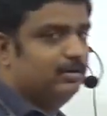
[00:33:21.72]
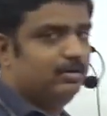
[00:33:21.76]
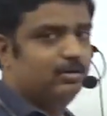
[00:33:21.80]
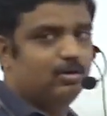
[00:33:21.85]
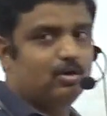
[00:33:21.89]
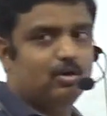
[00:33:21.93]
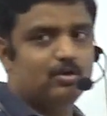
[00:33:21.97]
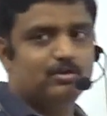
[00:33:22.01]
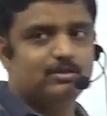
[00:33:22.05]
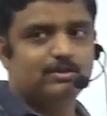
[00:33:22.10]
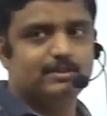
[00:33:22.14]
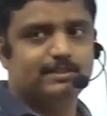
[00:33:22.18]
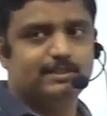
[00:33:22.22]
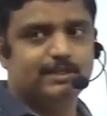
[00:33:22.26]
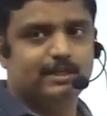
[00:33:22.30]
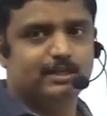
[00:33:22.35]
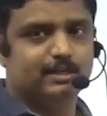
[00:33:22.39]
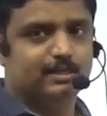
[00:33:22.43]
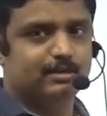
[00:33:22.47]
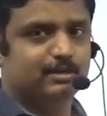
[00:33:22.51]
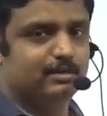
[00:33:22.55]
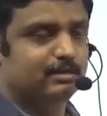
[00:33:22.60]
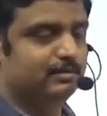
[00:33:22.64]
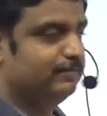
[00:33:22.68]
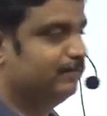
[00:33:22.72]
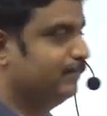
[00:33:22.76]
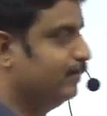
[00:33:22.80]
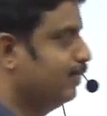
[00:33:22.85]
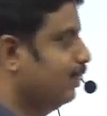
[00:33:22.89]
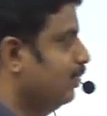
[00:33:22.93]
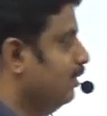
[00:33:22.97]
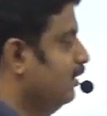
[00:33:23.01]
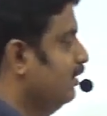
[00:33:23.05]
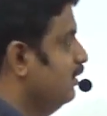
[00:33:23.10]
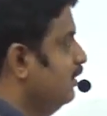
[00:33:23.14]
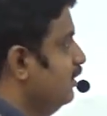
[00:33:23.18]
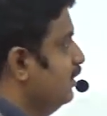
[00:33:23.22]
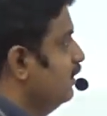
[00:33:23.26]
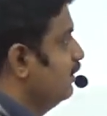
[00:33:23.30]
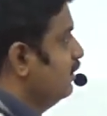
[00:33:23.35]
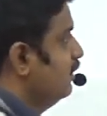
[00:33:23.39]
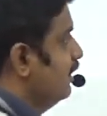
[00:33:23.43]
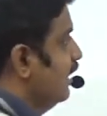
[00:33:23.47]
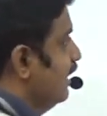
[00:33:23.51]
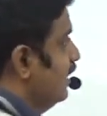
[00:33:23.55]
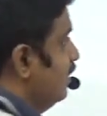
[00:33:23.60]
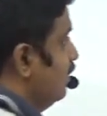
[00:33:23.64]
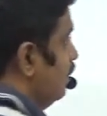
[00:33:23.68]
draw the circle.
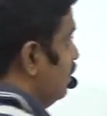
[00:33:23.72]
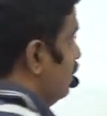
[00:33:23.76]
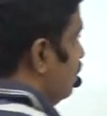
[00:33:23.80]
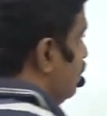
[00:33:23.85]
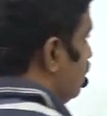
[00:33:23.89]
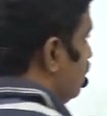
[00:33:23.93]
Then